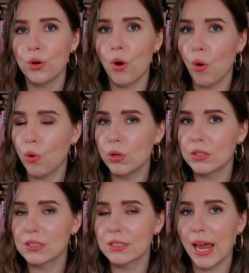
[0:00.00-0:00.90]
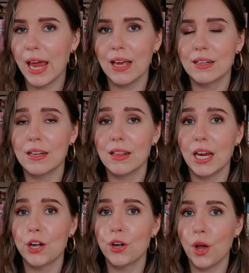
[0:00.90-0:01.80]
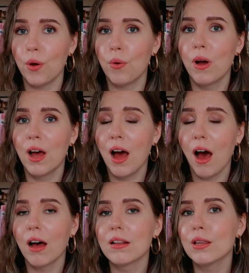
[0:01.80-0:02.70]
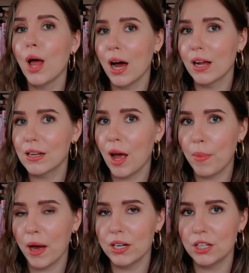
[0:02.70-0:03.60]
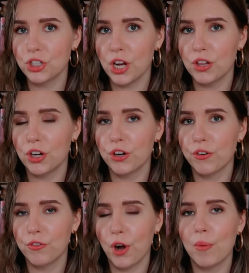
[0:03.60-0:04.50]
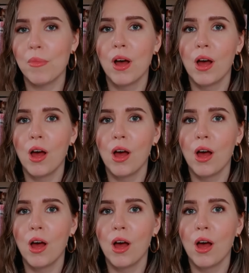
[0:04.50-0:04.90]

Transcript: goals, and they know a lot about each other from